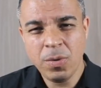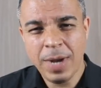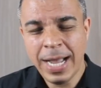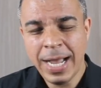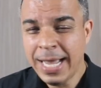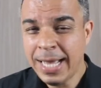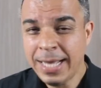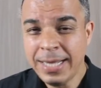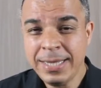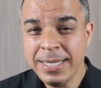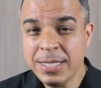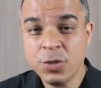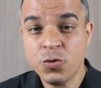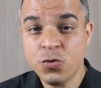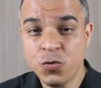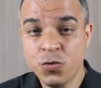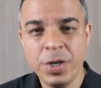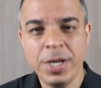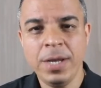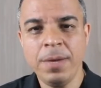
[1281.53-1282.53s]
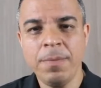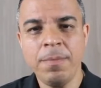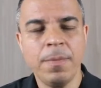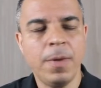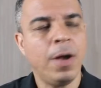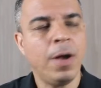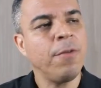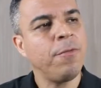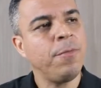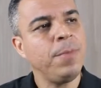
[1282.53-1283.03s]
I had this dream
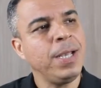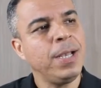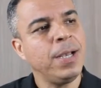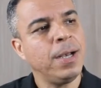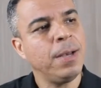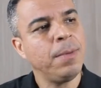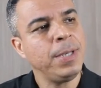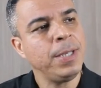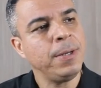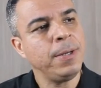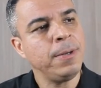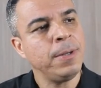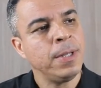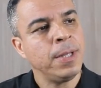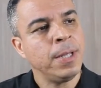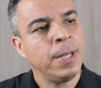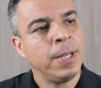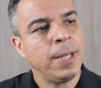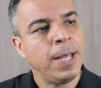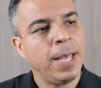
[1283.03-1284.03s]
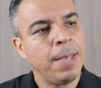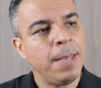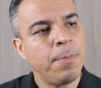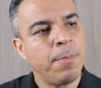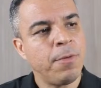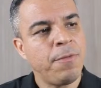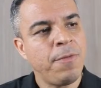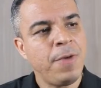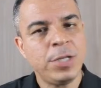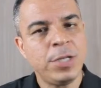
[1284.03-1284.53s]
of becoming a
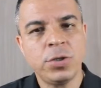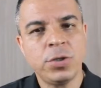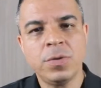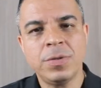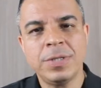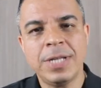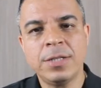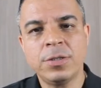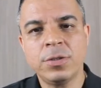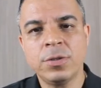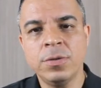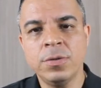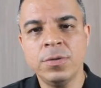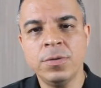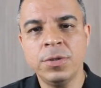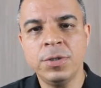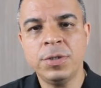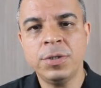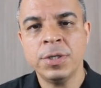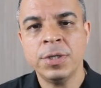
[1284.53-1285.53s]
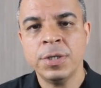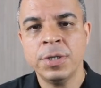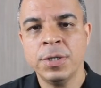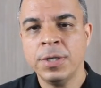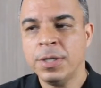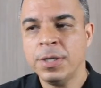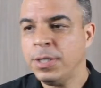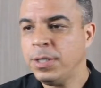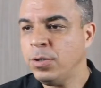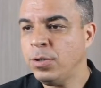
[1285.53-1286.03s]
professional that could,
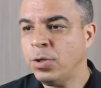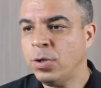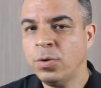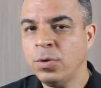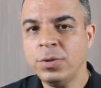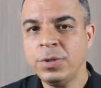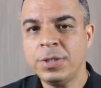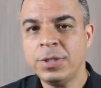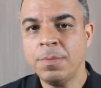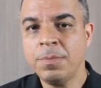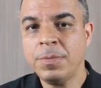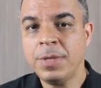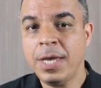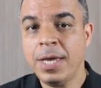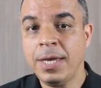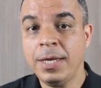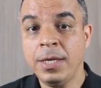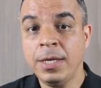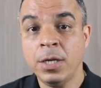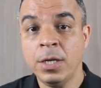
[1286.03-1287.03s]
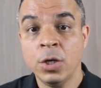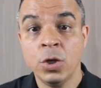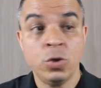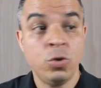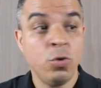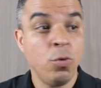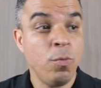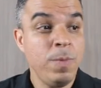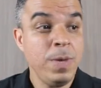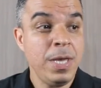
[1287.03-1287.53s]
someday to
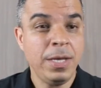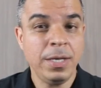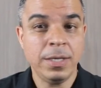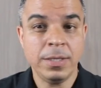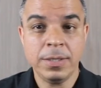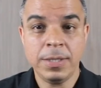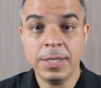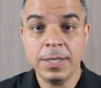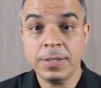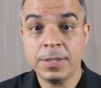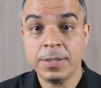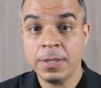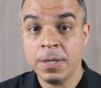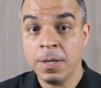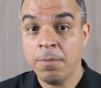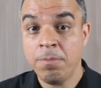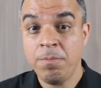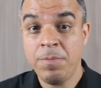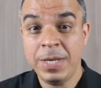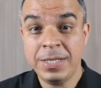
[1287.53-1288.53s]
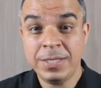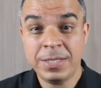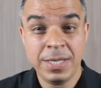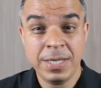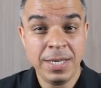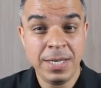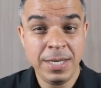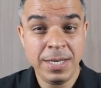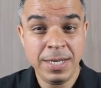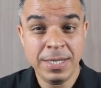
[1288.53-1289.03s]
be in these big
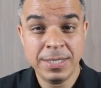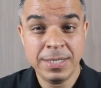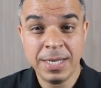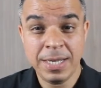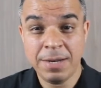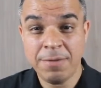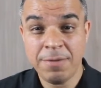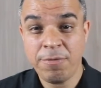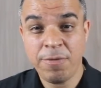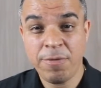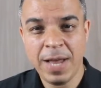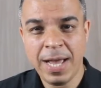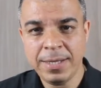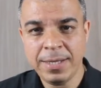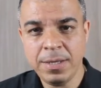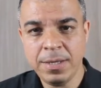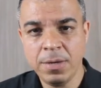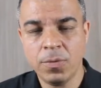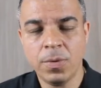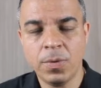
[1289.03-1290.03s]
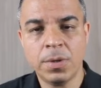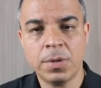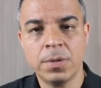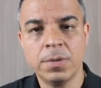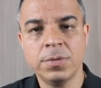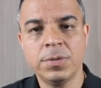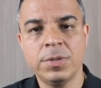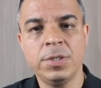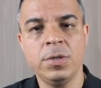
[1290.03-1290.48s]
cities and fly the world,